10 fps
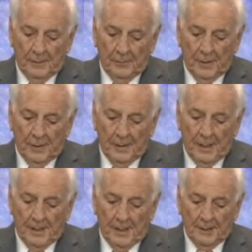uh,
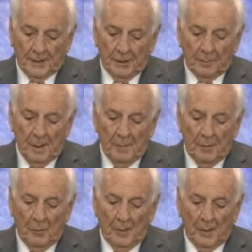when he, he, says,
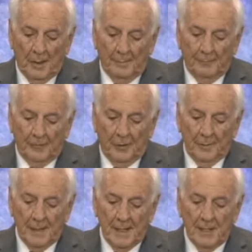people will come
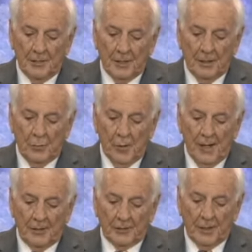from the east and the
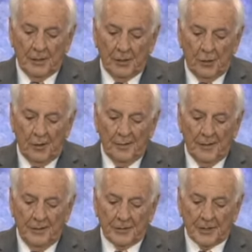west and the
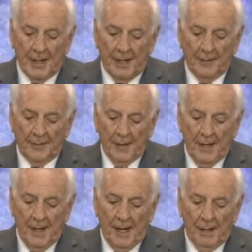north and the south
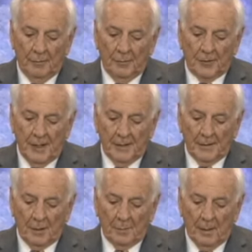and will
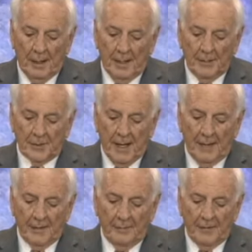take their place
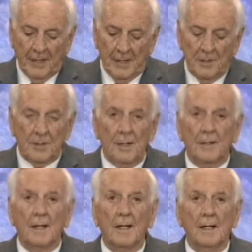at the
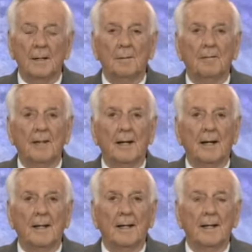feast in the kingdom of
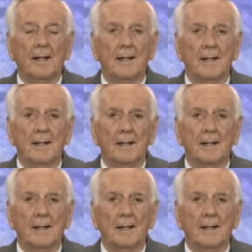God.